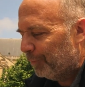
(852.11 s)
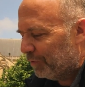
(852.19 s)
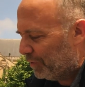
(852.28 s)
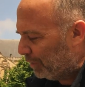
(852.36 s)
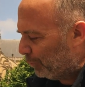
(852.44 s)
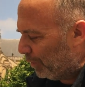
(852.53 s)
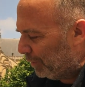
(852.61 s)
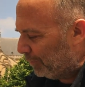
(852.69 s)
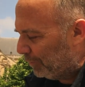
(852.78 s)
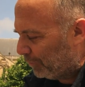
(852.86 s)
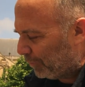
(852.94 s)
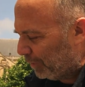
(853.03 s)
Just
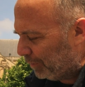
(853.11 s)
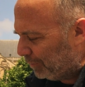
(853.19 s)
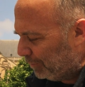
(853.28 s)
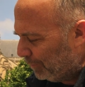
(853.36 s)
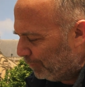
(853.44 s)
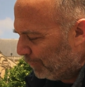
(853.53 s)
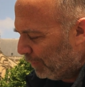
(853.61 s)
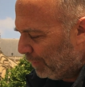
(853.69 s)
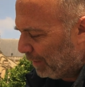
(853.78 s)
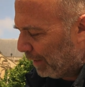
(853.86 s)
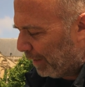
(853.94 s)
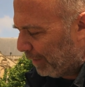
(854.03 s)
one straight
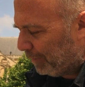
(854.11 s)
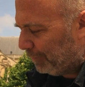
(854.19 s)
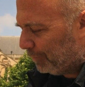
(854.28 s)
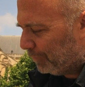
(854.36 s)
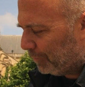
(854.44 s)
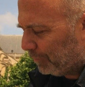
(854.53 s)
line,